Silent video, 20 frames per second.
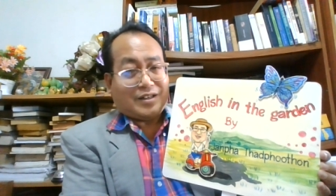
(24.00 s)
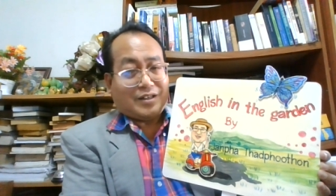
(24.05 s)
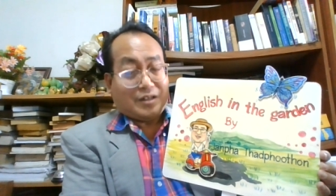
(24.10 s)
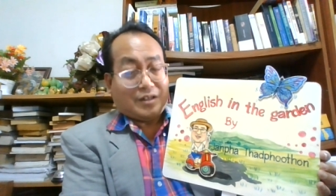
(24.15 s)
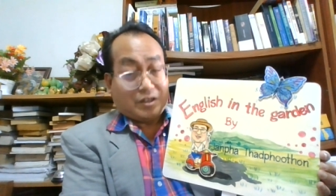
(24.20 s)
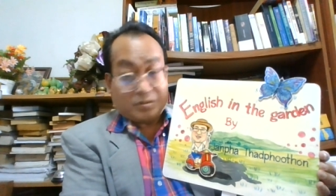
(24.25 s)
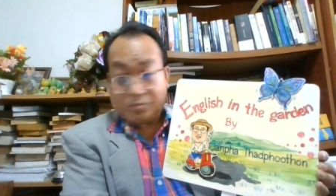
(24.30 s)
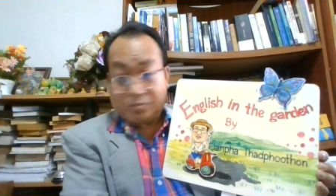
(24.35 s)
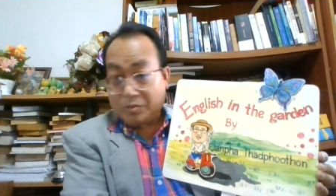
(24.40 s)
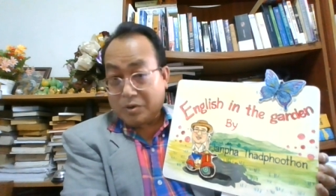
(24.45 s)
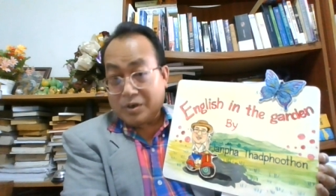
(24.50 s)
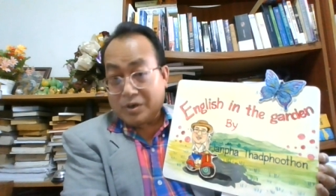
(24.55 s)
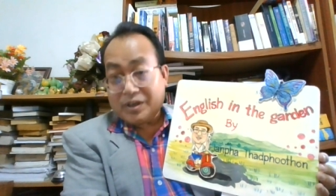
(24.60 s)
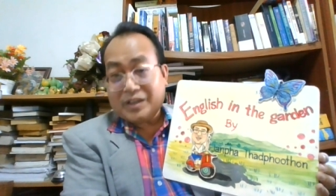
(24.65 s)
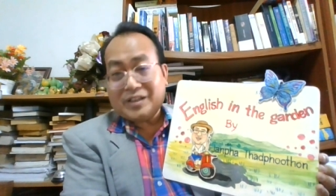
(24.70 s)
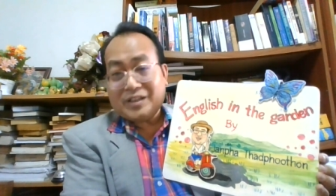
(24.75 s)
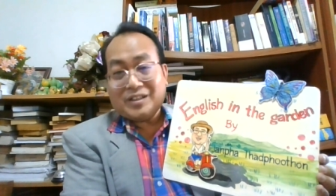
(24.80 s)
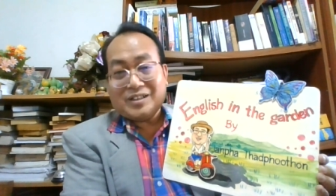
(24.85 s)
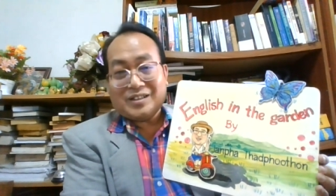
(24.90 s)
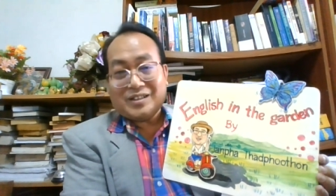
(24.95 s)
This
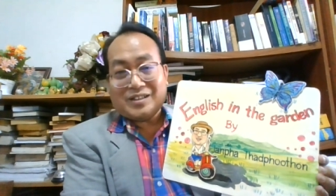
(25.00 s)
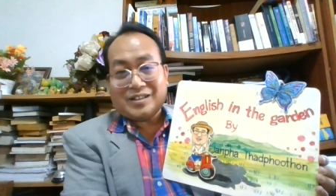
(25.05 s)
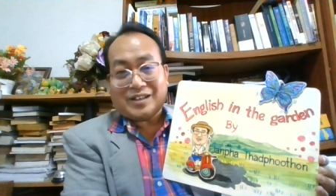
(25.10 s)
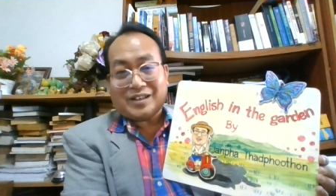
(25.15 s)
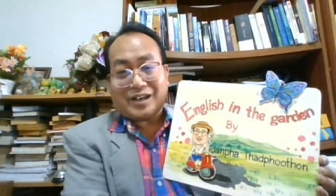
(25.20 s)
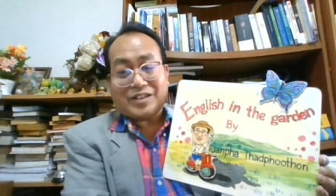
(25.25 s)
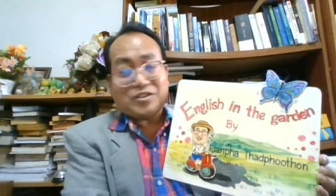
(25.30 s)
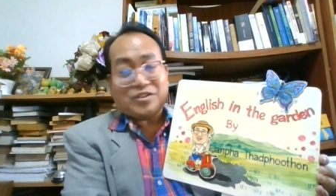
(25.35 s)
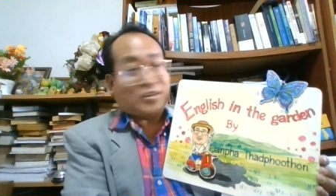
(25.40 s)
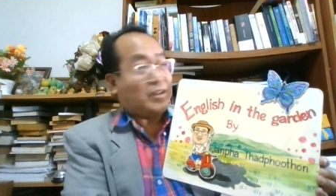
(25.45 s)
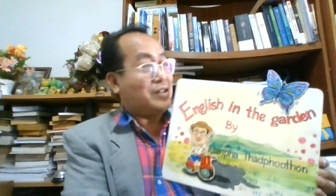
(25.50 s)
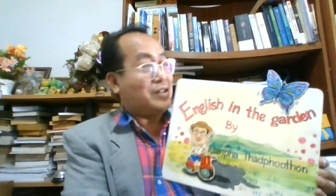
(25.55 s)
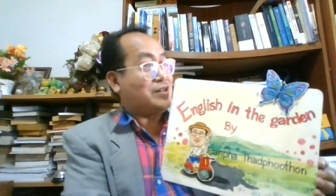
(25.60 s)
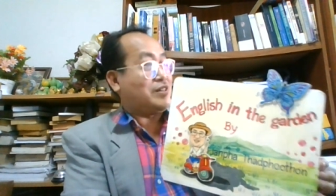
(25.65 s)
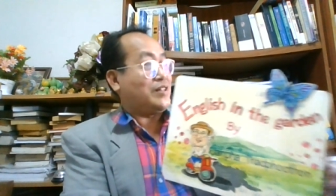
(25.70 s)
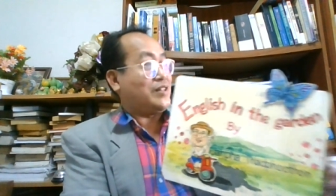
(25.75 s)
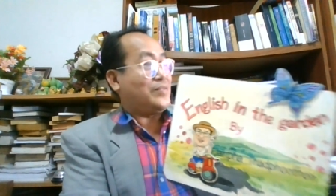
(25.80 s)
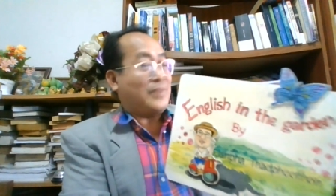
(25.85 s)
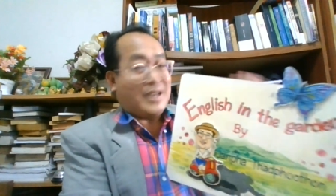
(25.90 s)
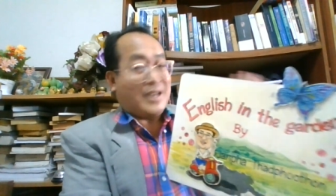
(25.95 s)
morning, as you can
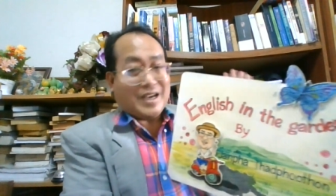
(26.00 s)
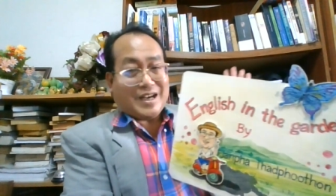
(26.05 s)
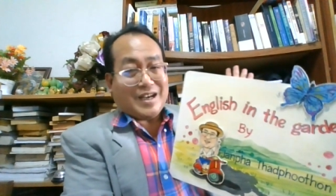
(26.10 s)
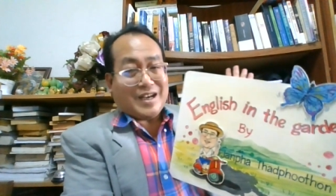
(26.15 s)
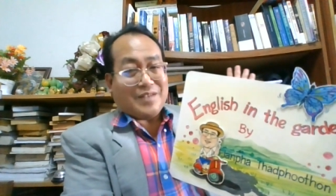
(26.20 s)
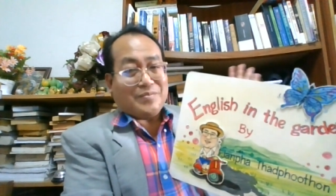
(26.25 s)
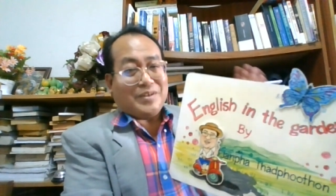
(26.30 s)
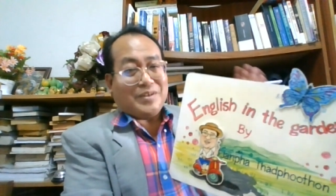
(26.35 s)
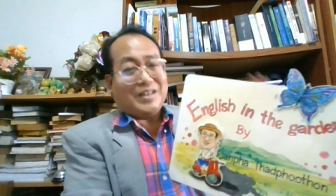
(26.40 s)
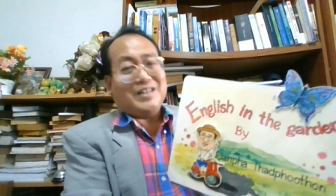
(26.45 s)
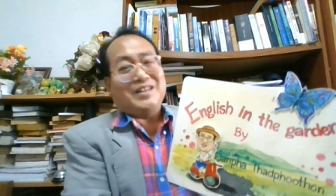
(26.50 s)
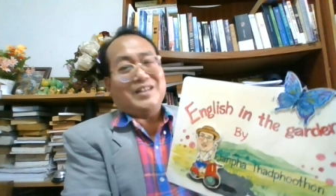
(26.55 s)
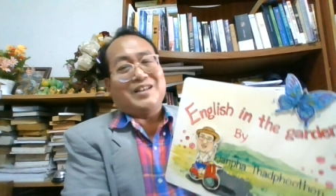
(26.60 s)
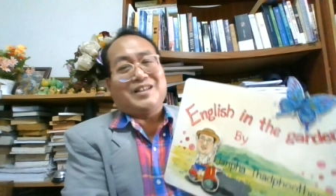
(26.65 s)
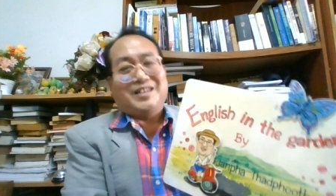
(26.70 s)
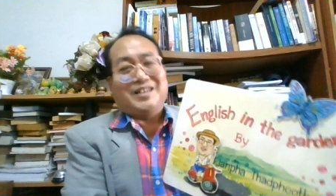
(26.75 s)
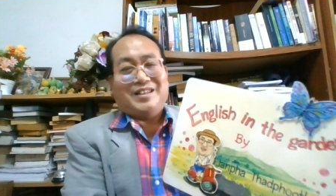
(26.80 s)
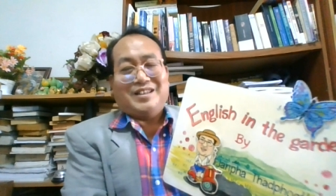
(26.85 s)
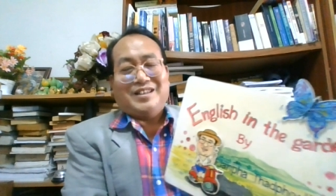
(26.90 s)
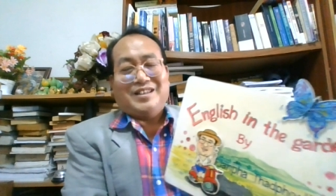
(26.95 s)
see behind me,
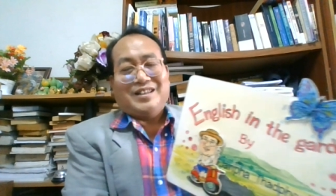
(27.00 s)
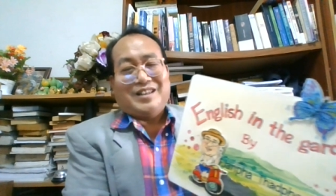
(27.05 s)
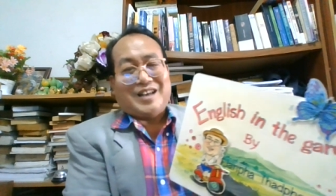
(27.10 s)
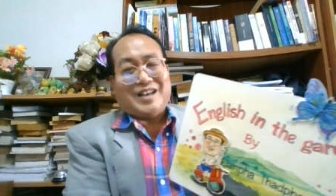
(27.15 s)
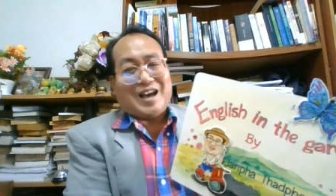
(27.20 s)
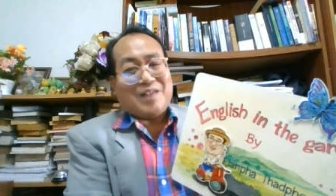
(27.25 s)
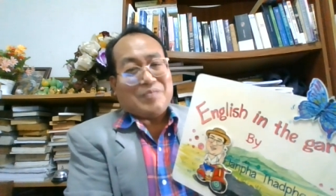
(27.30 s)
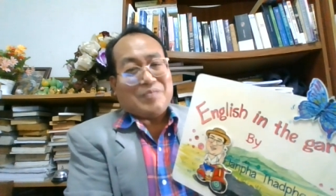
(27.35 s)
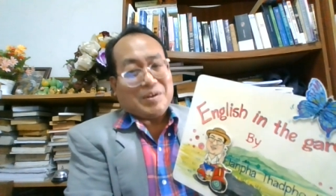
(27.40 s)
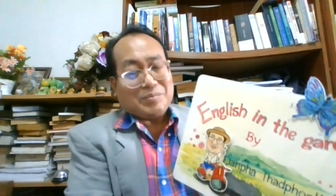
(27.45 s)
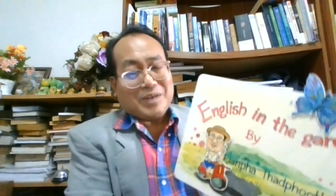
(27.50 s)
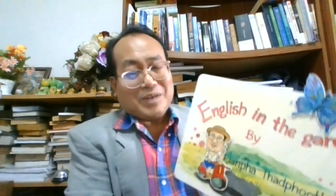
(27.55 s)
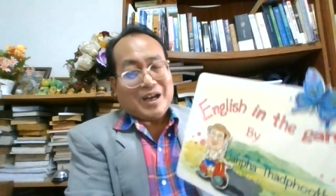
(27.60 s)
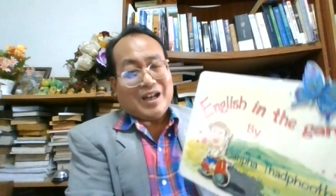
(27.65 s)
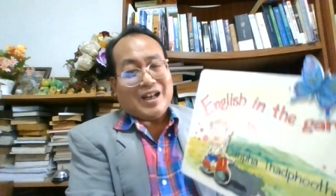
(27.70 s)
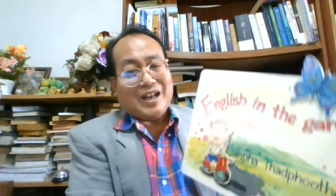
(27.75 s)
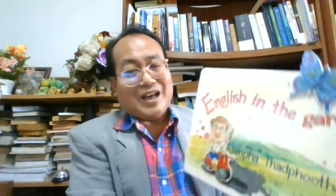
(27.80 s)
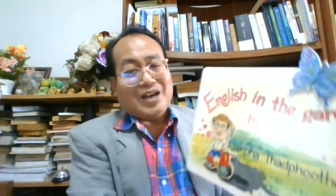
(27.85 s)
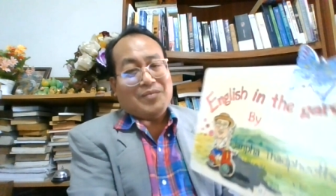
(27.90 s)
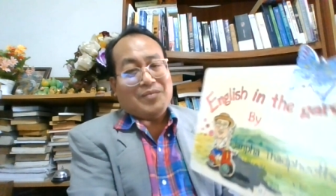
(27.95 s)
I'm in
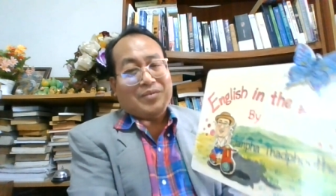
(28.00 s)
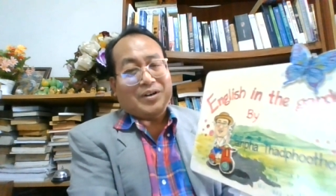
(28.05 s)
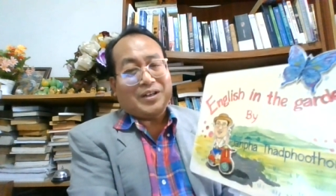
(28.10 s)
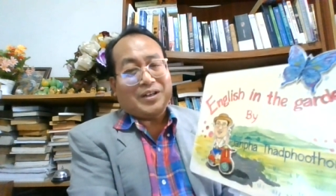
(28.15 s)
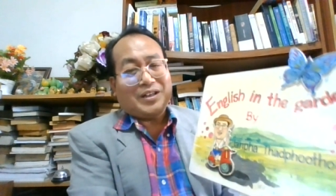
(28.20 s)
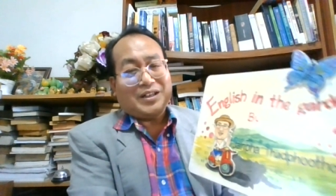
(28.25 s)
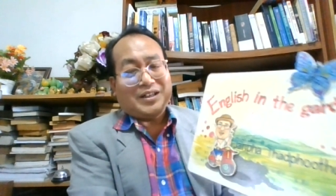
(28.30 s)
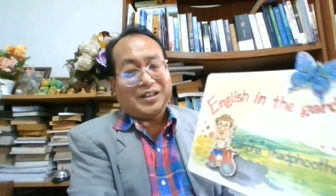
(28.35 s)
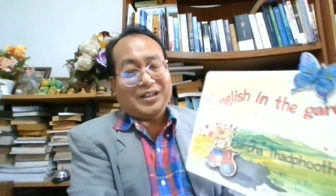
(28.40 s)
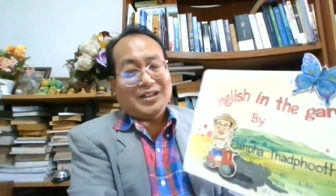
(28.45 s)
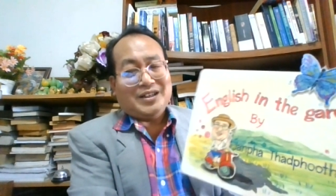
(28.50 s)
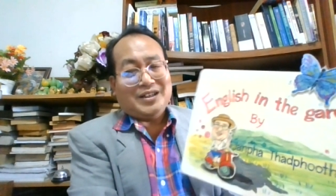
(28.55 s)
my library.